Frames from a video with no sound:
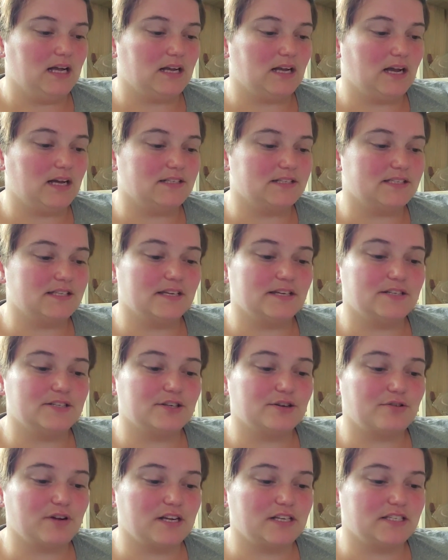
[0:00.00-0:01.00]
Katsa is
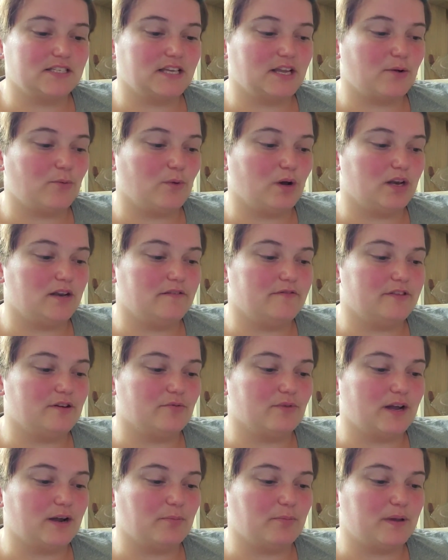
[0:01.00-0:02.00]
a Graceling, one of the
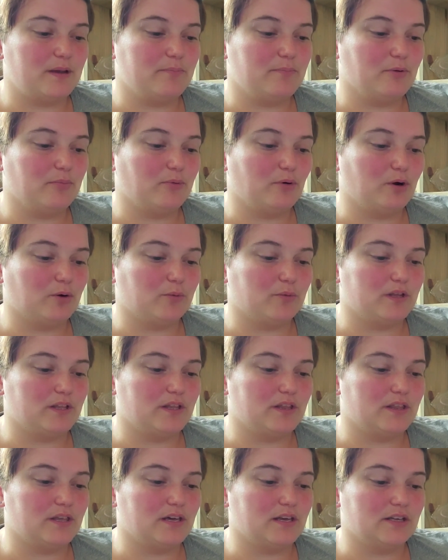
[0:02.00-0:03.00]
rare people born
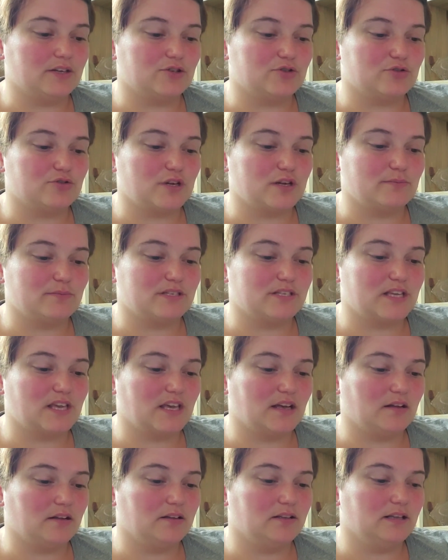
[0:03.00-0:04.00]
with an extreme
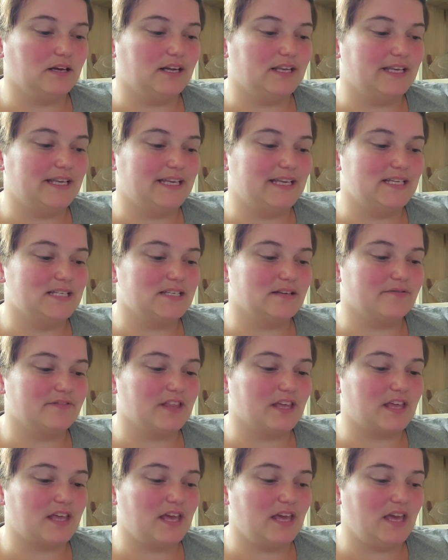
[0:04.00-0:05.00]
skill. A niece of
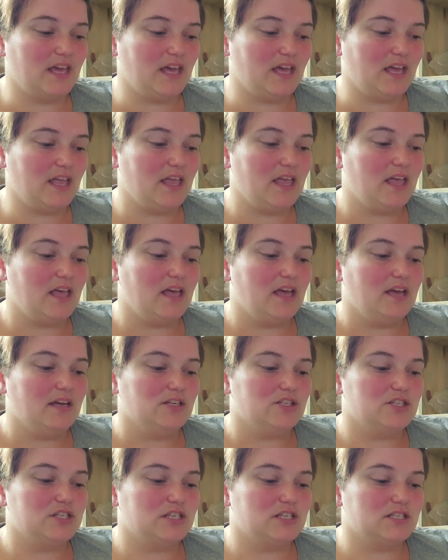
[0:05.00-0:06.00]
the king,
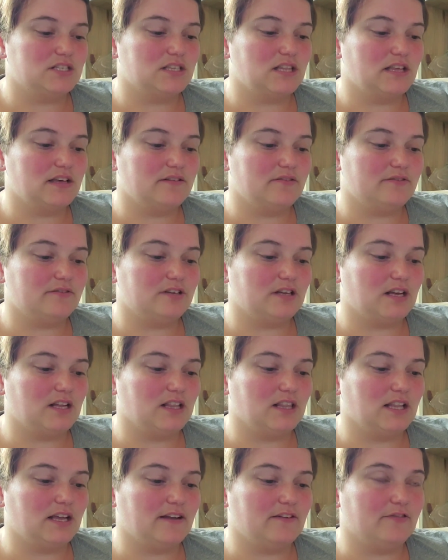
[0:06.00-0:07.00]
she's lived a
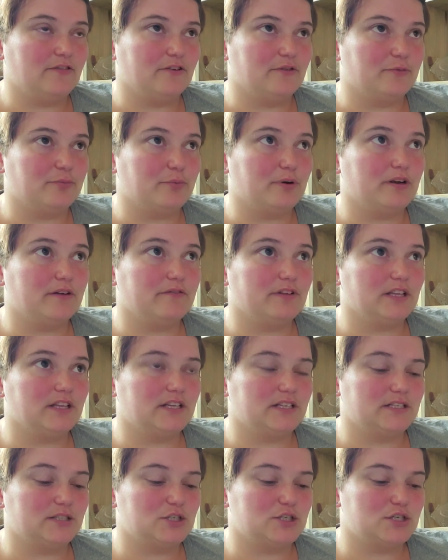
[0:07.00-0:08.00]
life of
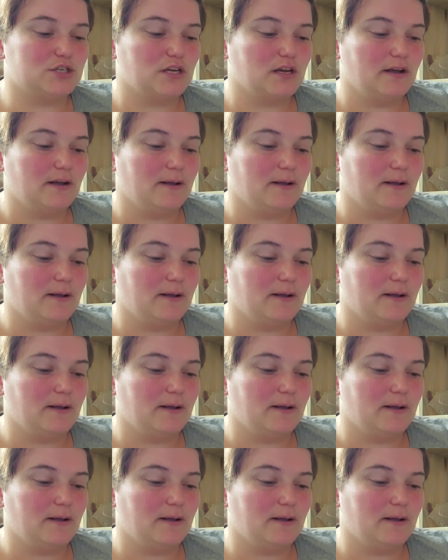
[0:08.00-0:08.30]
privilege